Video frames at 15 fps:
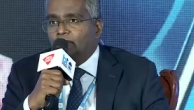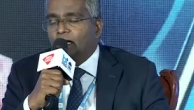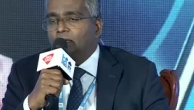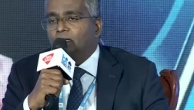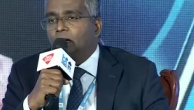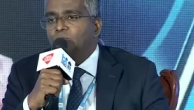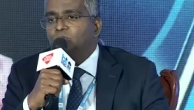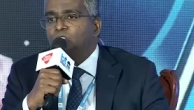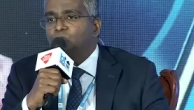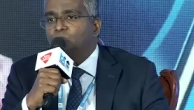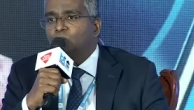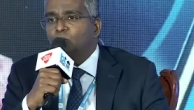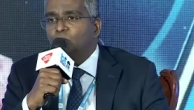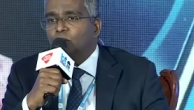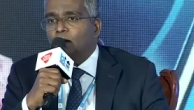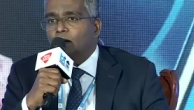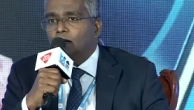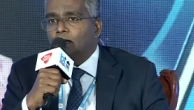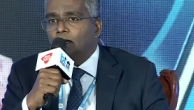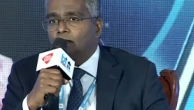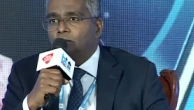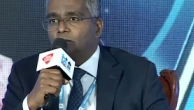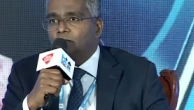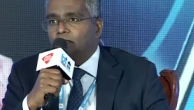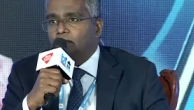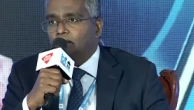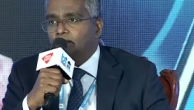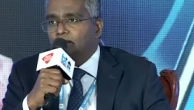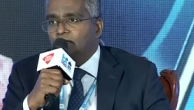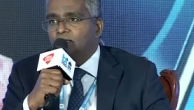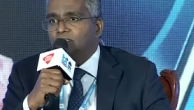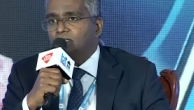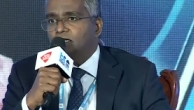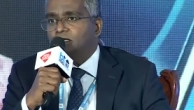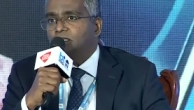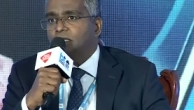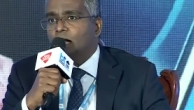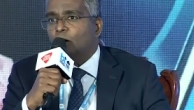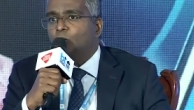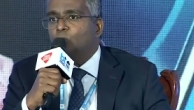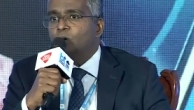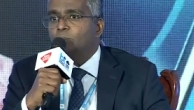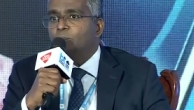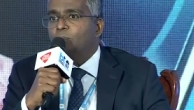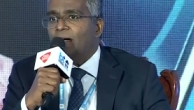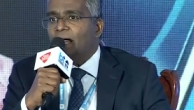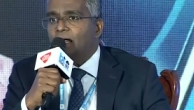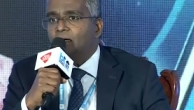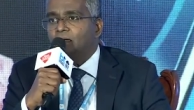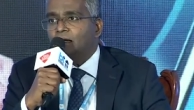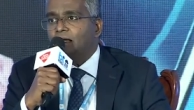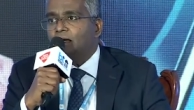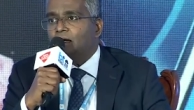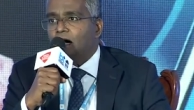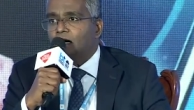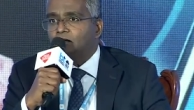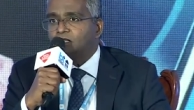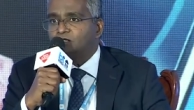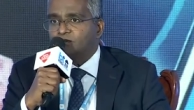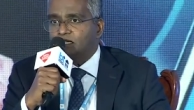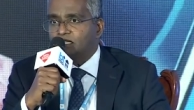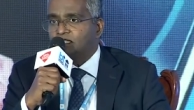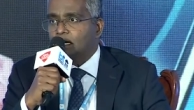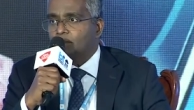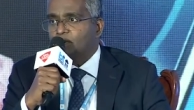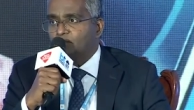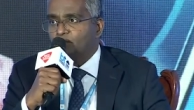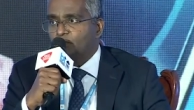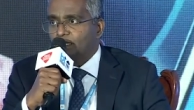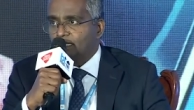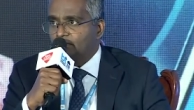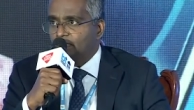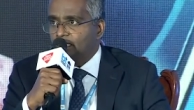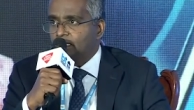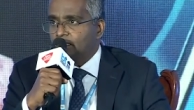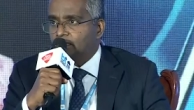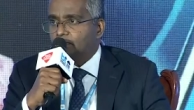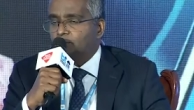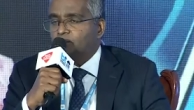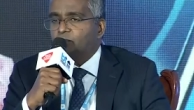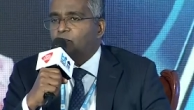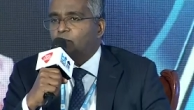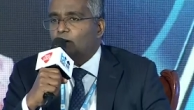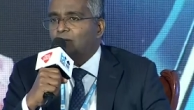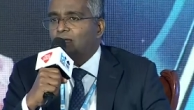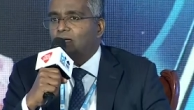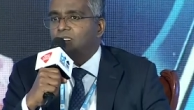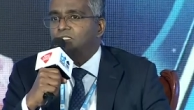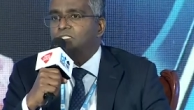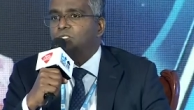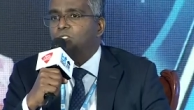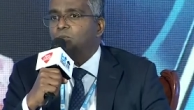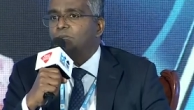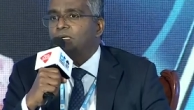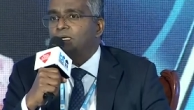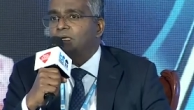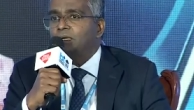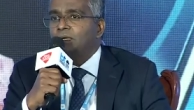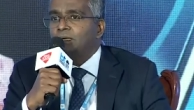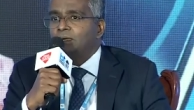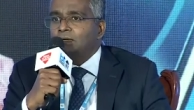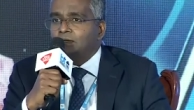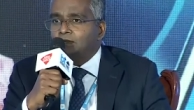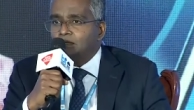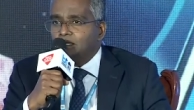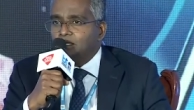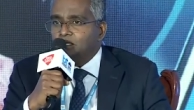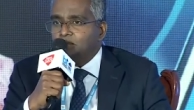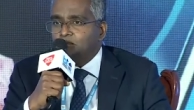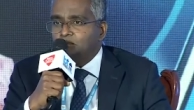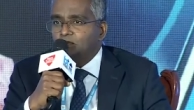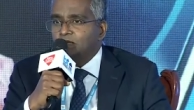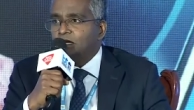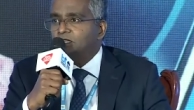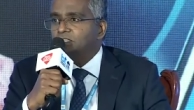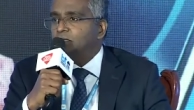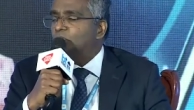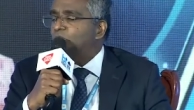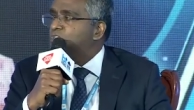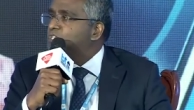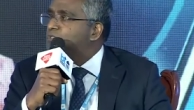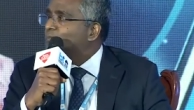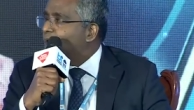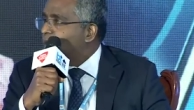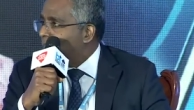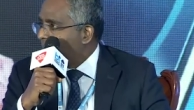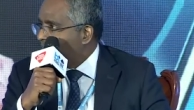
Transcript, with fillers: When it comes to uh, these changes, how a bank like ours, for example, view it, we are probably considered to be the biggest amongst the small